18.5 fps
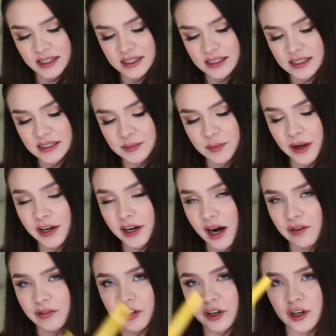This is by
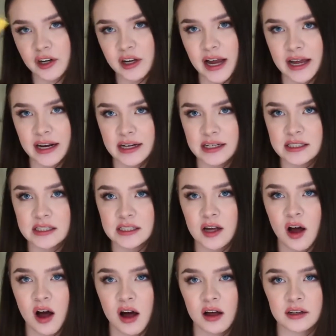CoverGirl and
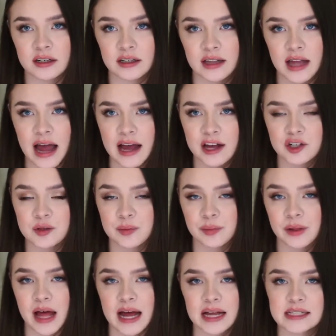it's called Lash
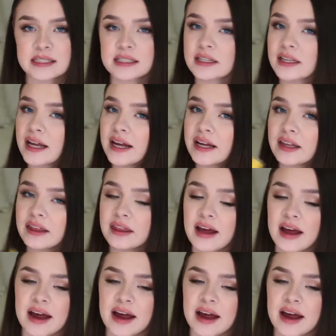Blast Length.